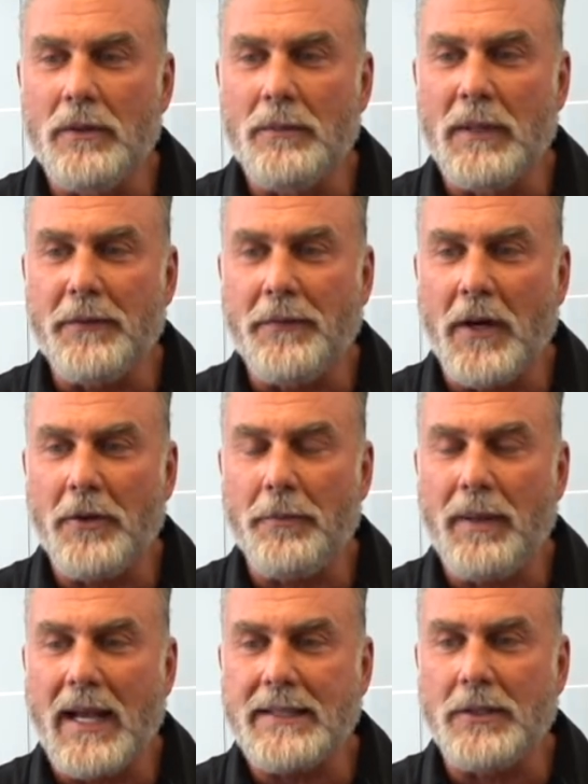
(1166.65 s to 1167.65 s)
My father
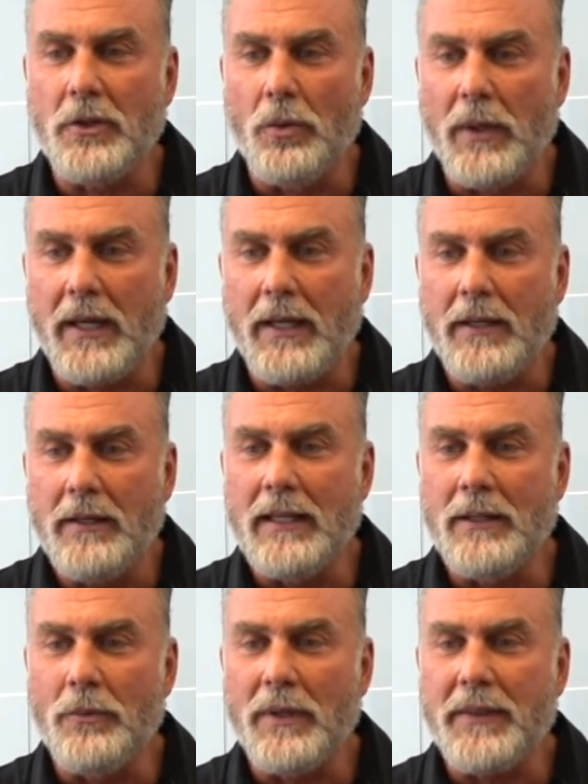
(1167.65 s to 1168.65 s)
passing away,
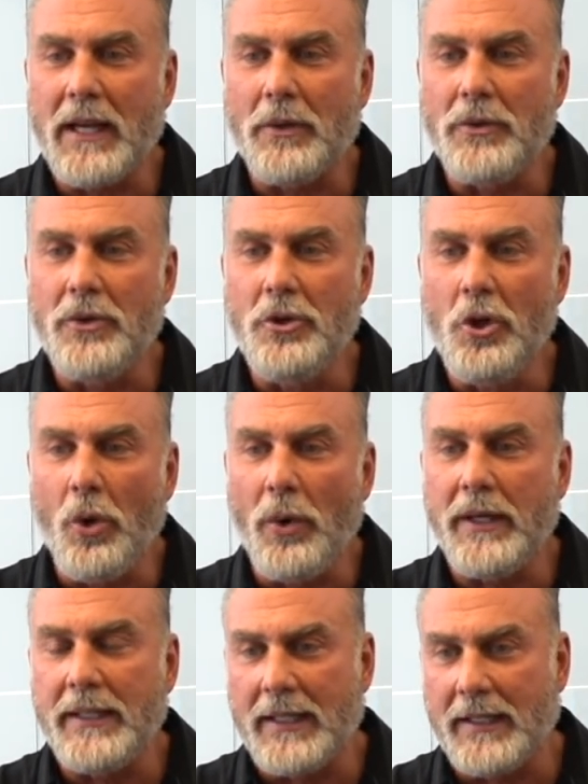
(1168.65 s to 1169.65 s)
and without
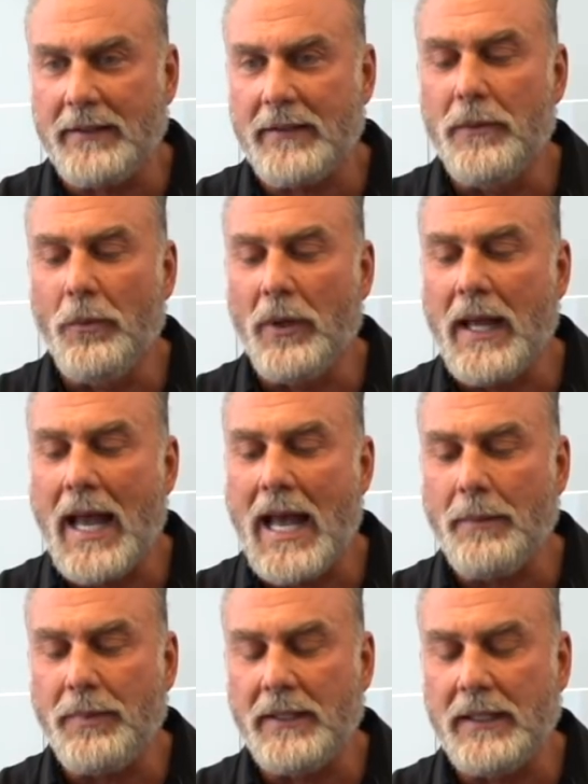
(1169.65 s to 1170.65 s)
knowing it, what
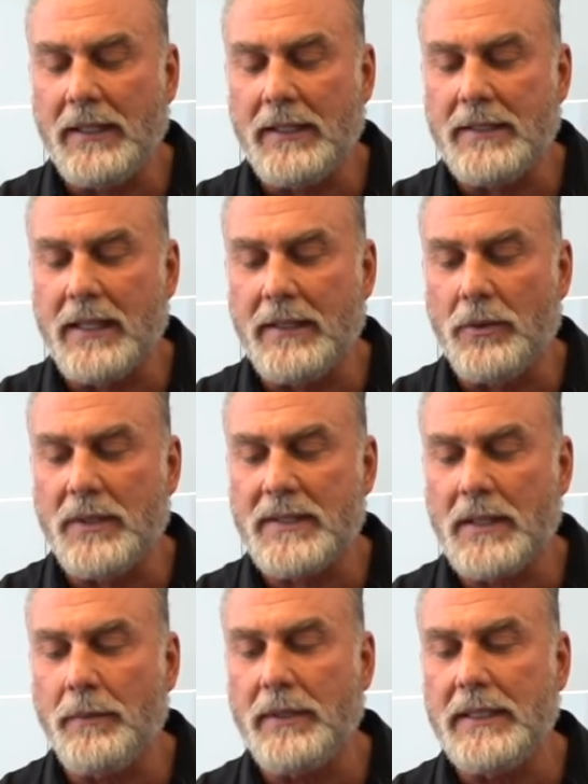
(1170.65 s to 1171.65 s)
happened is that there was
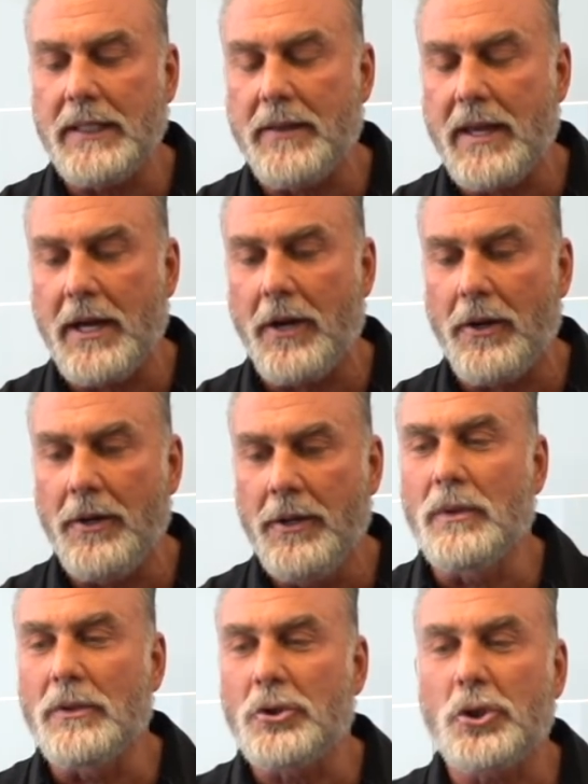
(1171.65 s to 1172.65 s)
somebody there,
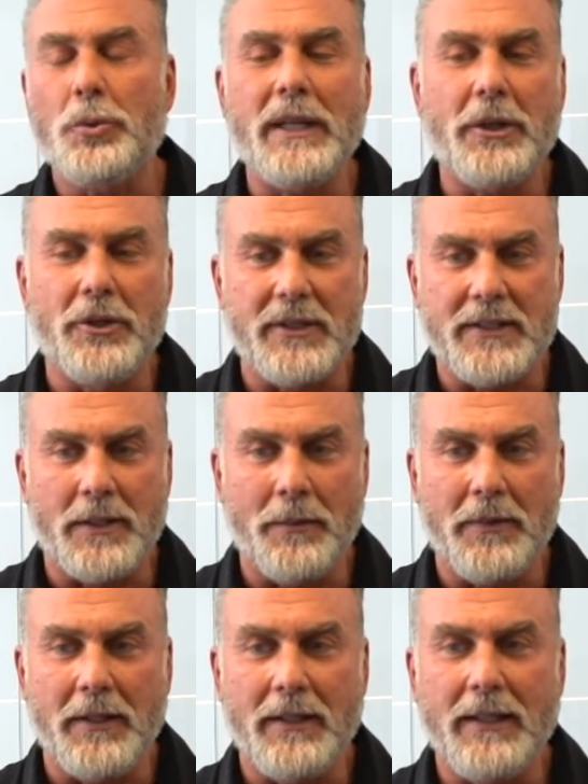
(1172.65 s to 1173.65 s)
triggered
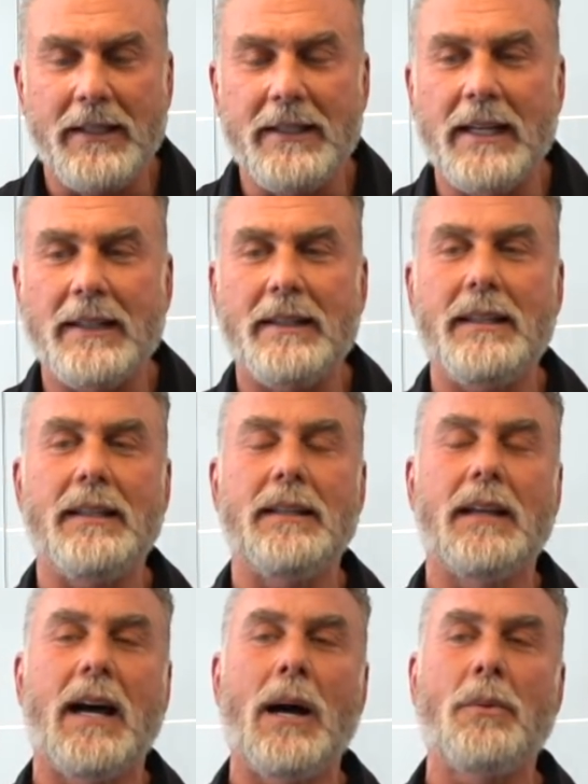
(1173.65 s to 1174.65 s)
something, that
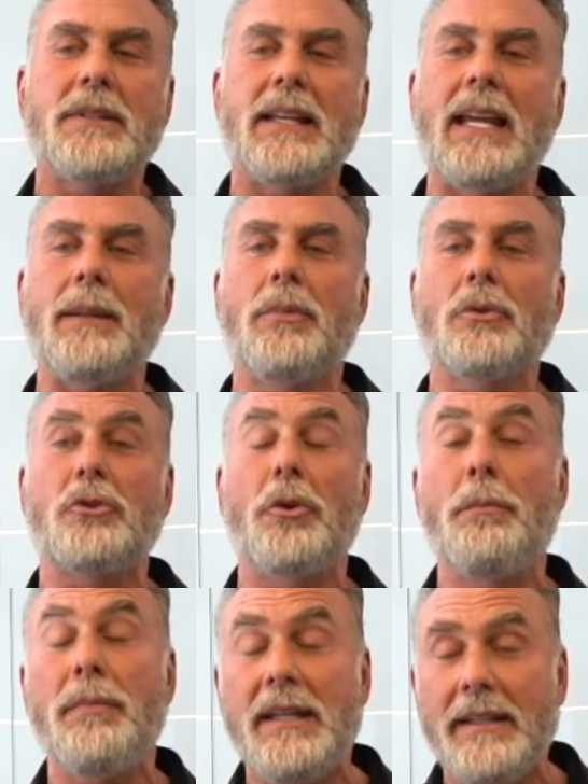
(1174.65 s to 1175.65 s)
I was able to
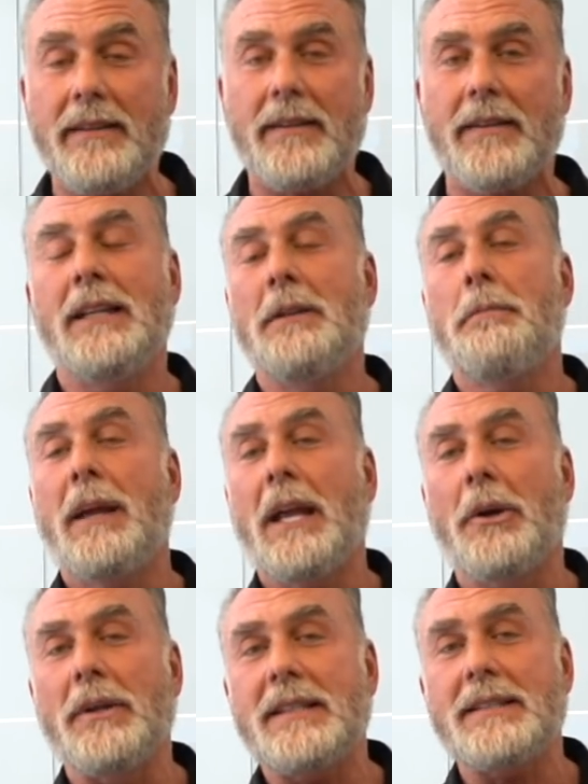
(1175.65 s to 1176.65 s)
meet in
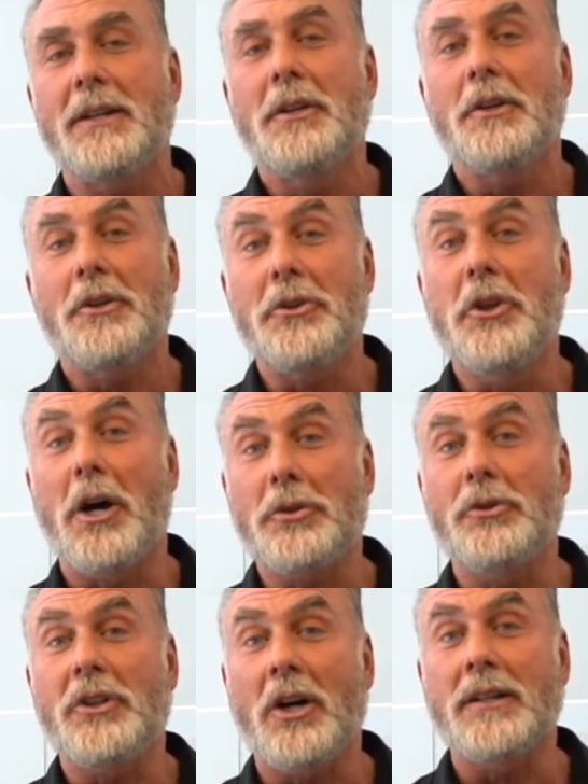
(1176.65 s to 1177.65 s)
Paris,
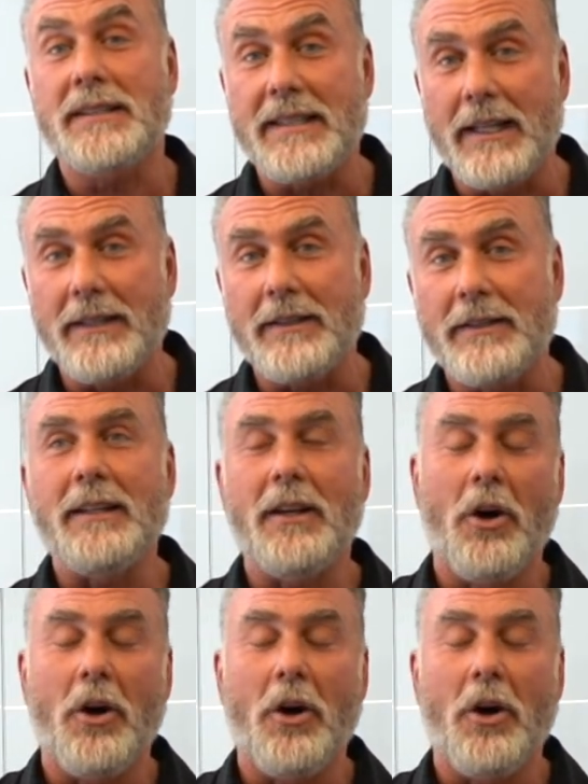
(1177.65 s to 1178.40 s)
Dr. Tantian.